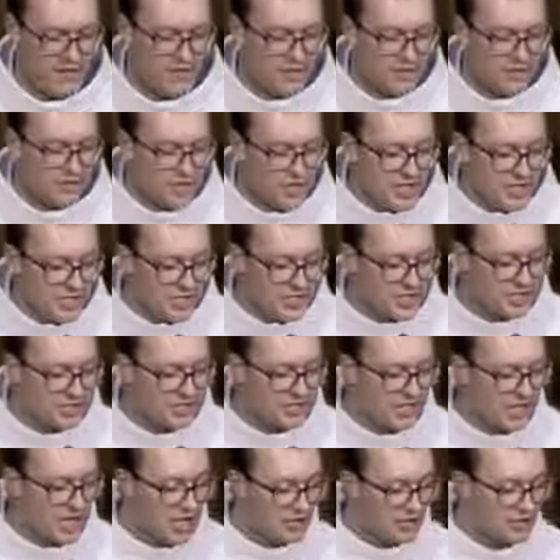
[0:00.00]
Jesus
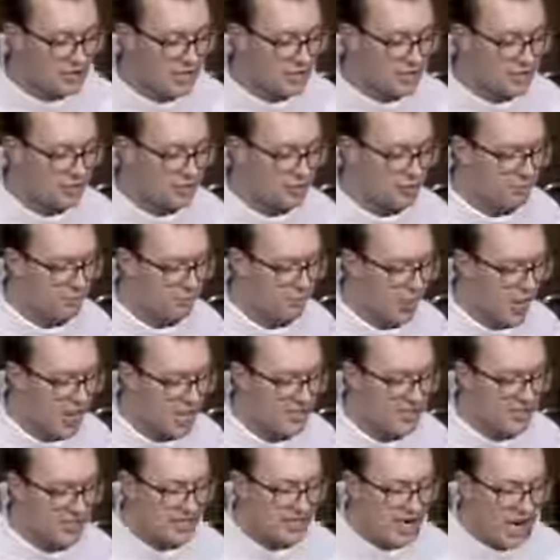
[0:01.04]
tells us to pray
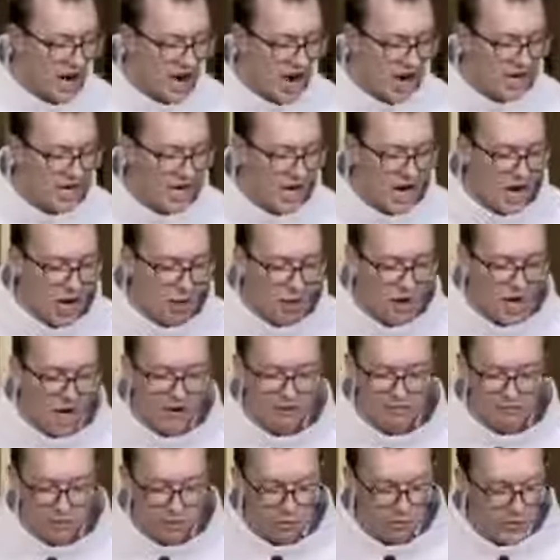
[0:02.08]
to God
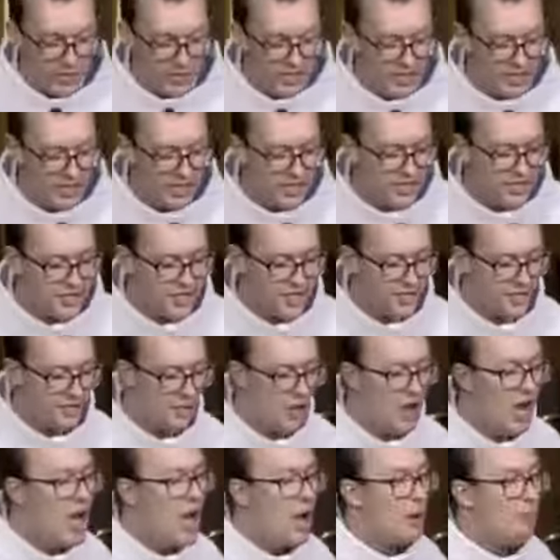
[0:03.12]
however we need to
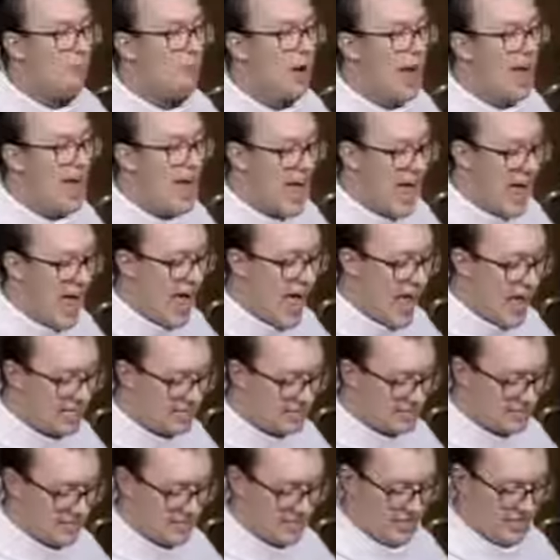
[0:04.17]
by
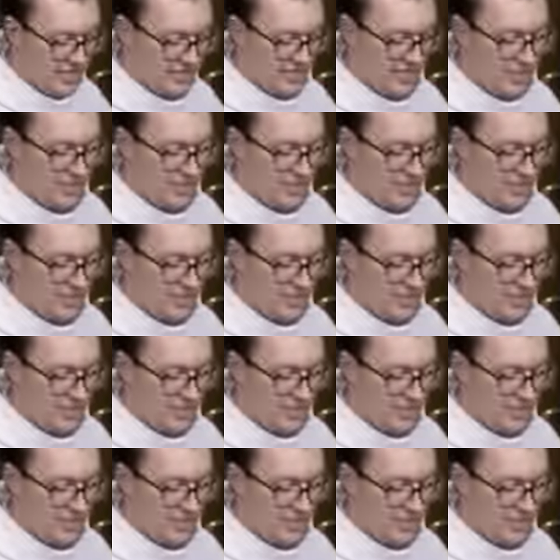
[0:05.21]
asking